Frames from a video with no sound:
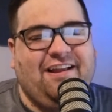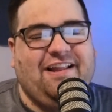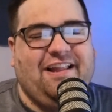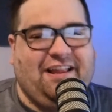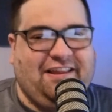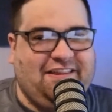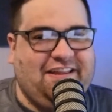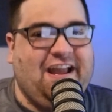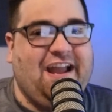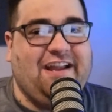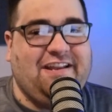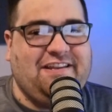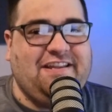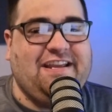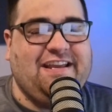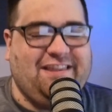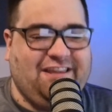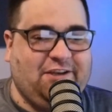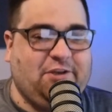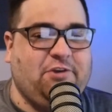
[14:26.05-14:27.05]
Like, the
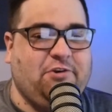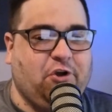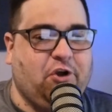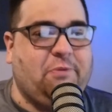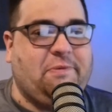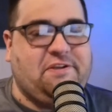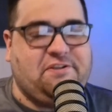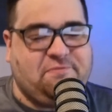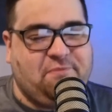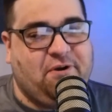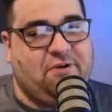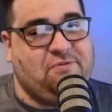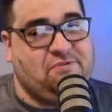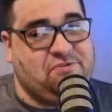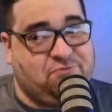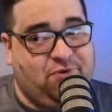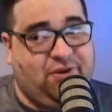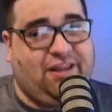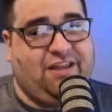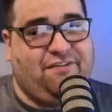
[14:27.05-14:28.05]
idea that Kirby Smart
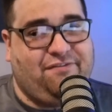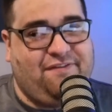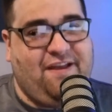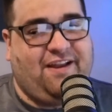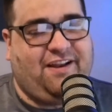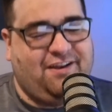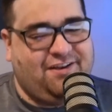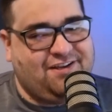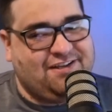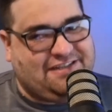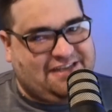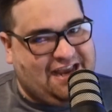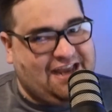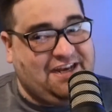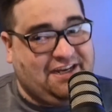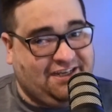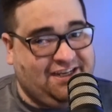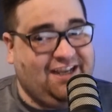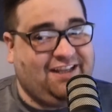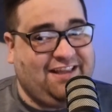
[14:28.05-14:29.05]
was really affected because he had
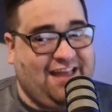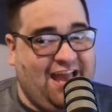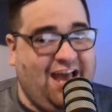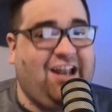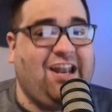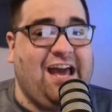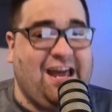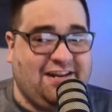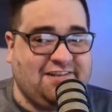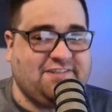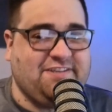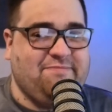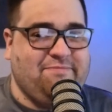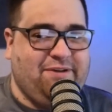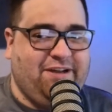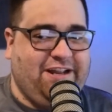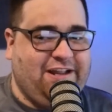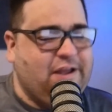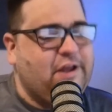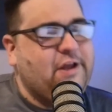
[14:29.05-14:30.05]
to kick the hell out of
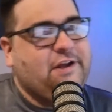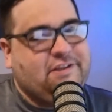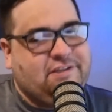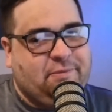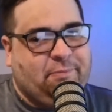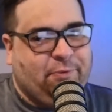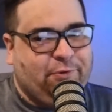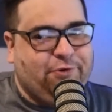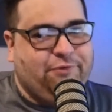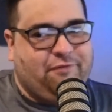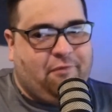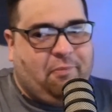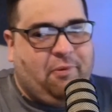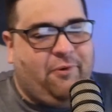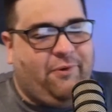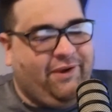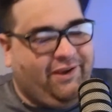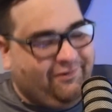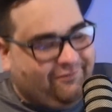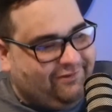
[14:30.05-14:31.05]
somebody to prove a
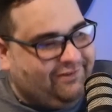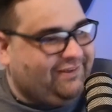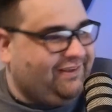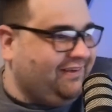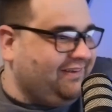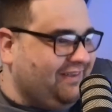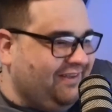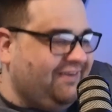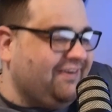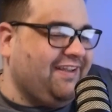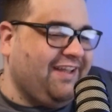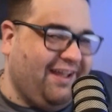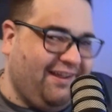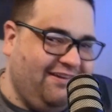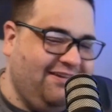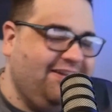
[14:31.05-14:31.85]
point, I was like, okay,